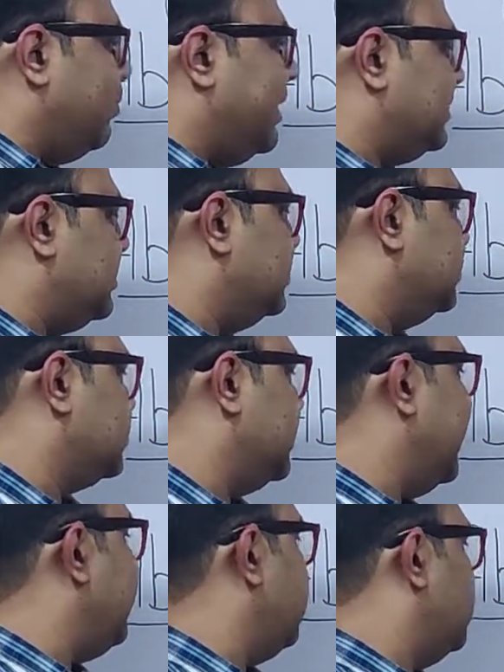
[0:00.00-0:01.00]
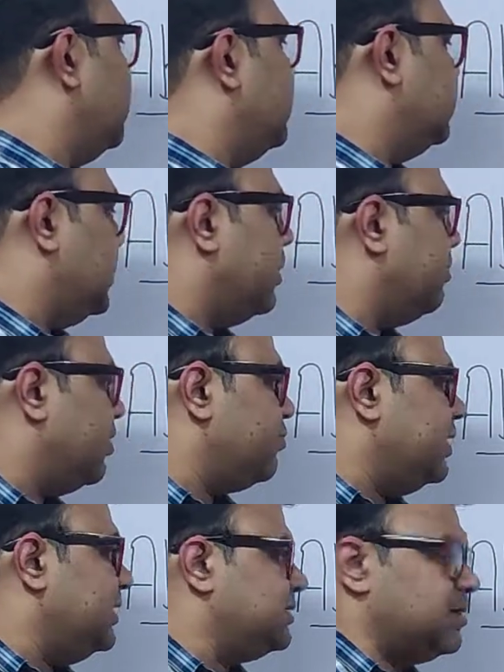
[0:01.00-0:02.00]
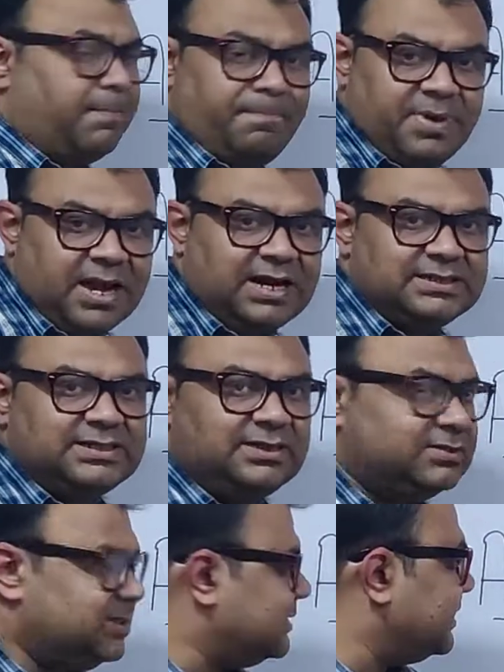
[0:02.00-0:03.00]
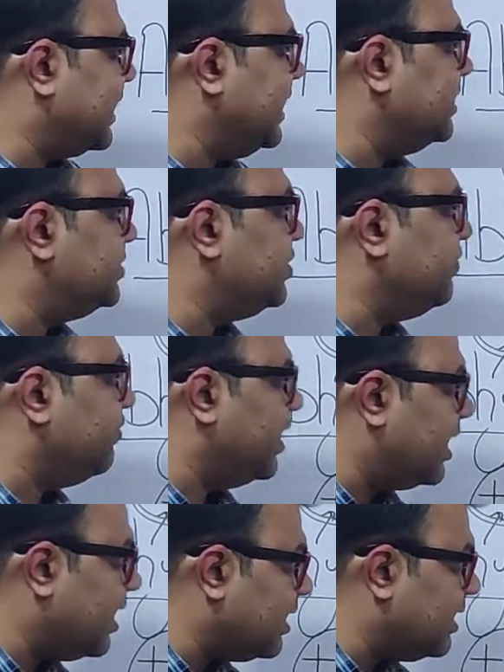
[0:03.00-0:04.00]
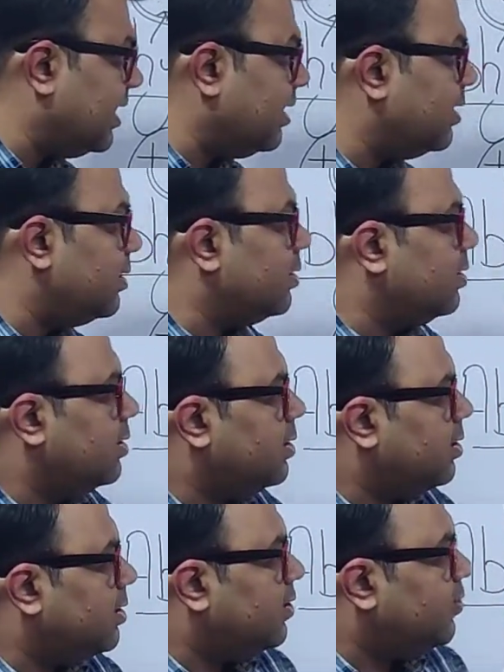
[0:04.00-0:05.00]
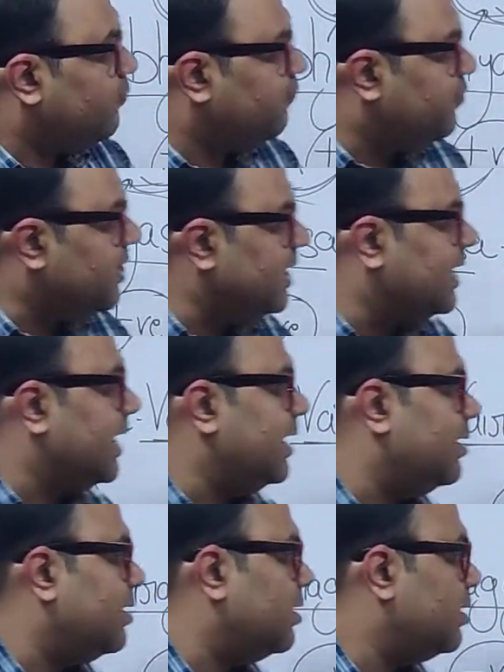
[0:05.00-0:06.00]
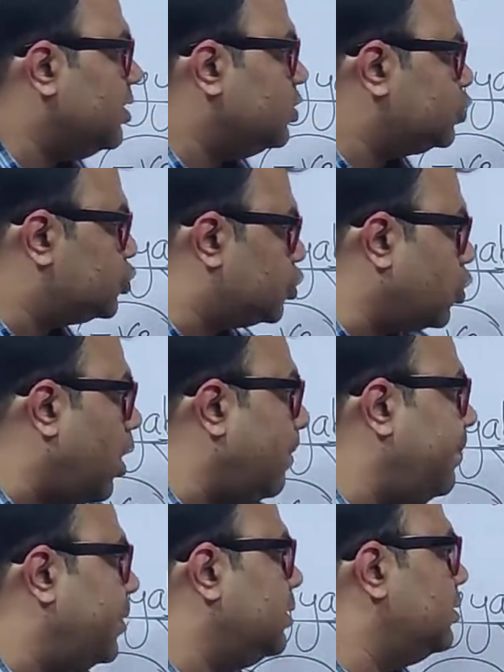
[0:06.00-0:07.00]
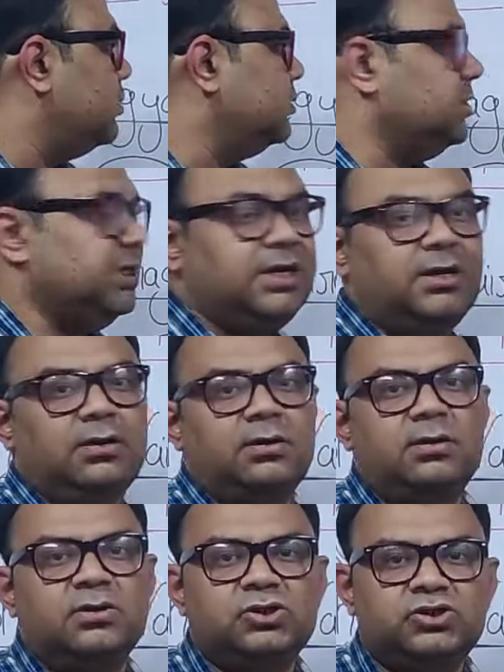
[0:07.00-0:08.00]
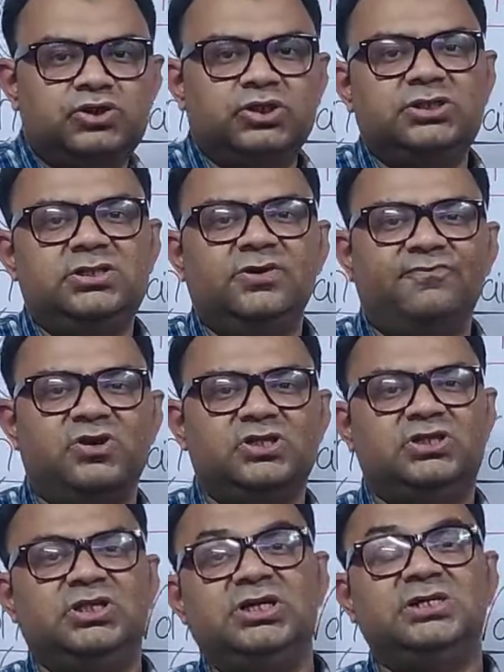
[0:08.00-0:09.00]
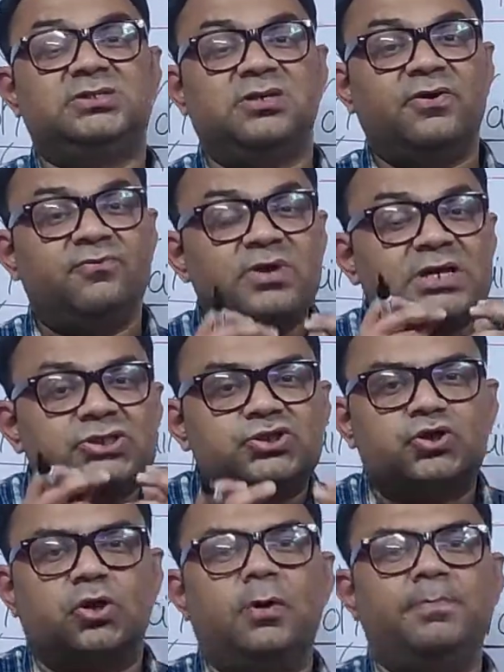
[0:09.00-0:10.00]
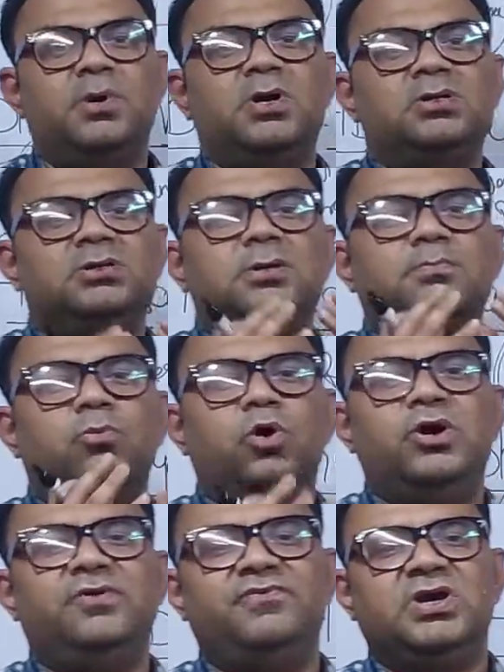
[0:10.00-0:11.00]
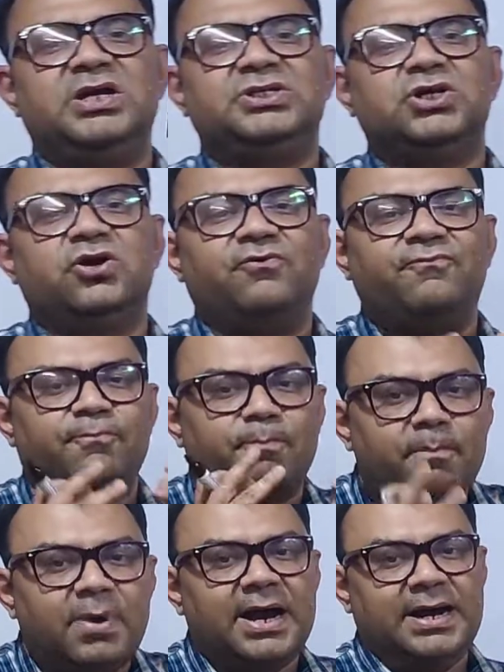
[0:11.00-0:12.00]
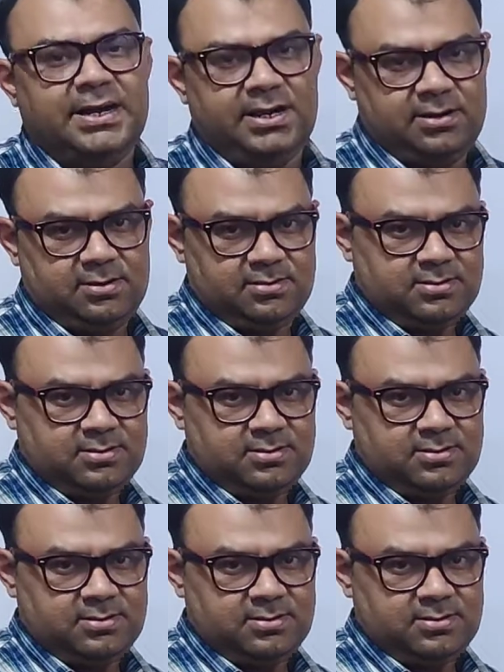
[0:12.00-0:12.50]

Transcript: methods, like the number 1 is Abhyasa, the second is the Vairagya, we can stop the Chitta Vrittis. We can stop the modification of mind.